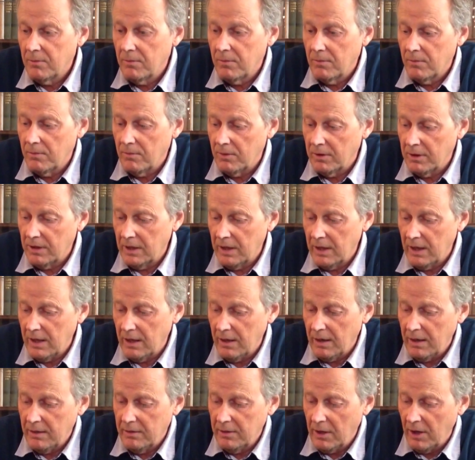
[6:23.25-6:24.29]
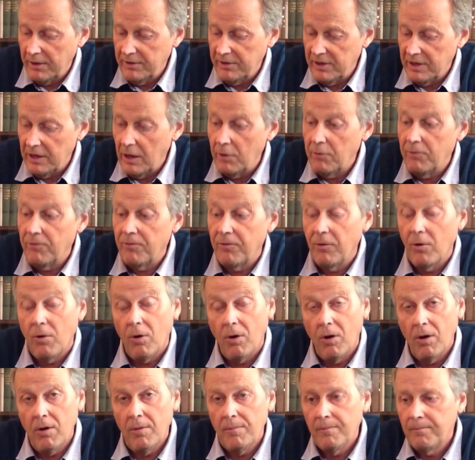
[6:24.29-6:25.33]
what year?
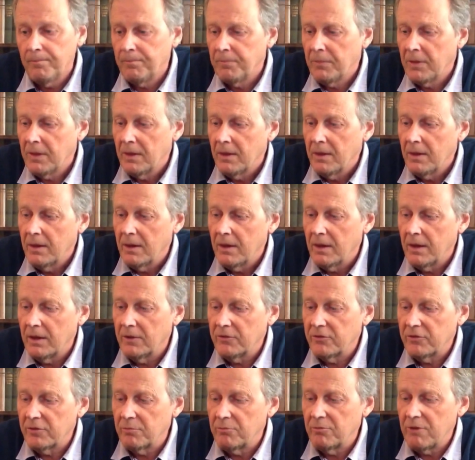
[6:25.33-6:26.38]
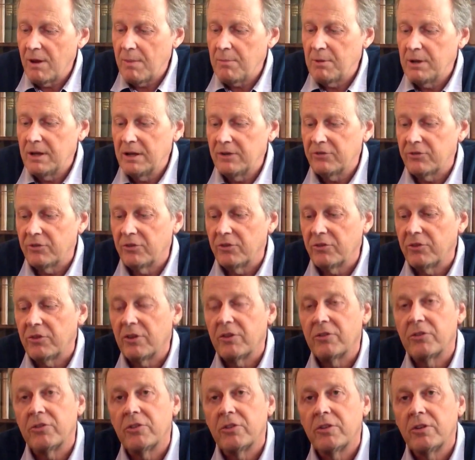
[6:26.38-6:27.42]
1904. There's some
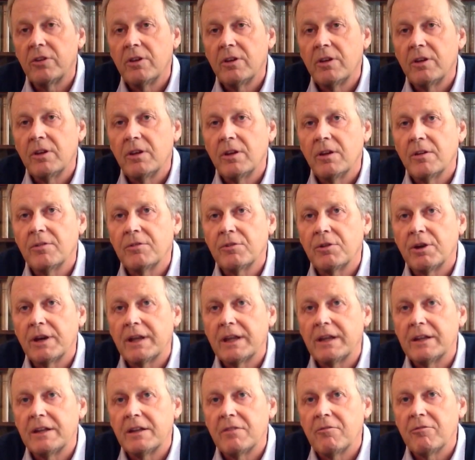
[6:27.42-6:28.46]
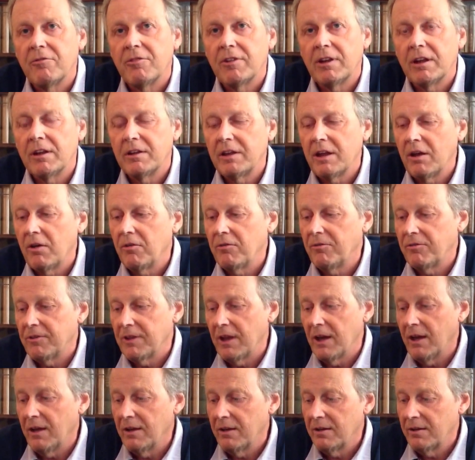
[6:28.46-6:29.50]
reminiscences of cricket in
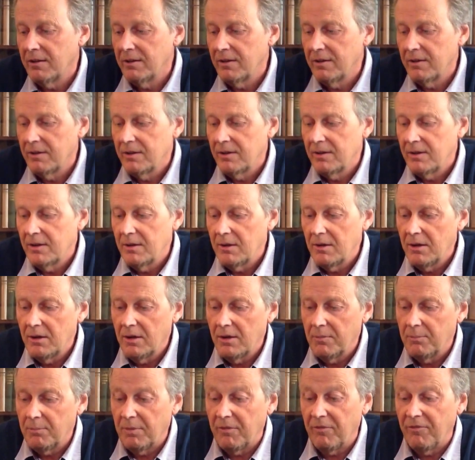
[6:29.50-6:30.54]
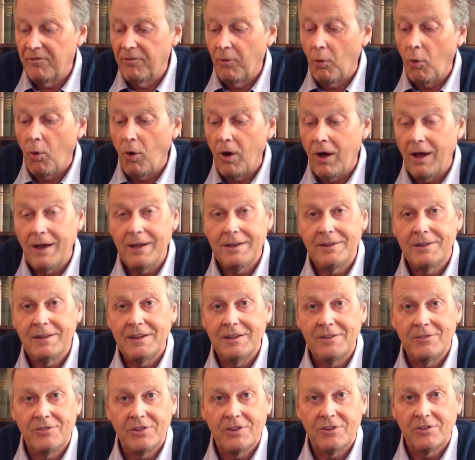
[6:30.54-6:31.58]
Philadelphia before
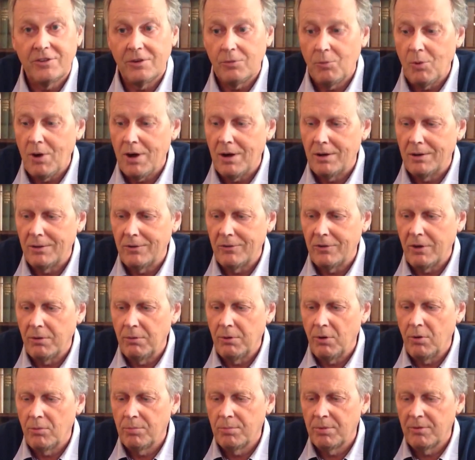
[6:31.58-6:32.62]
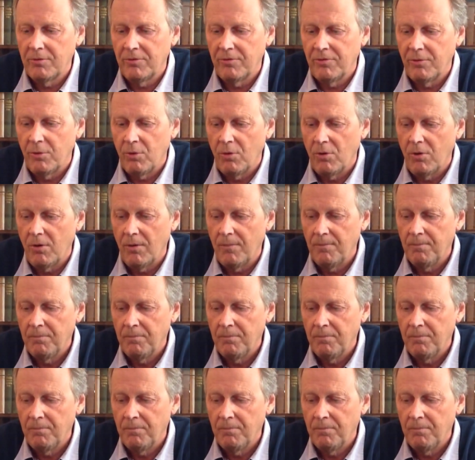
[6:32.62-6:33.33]
1861, so long before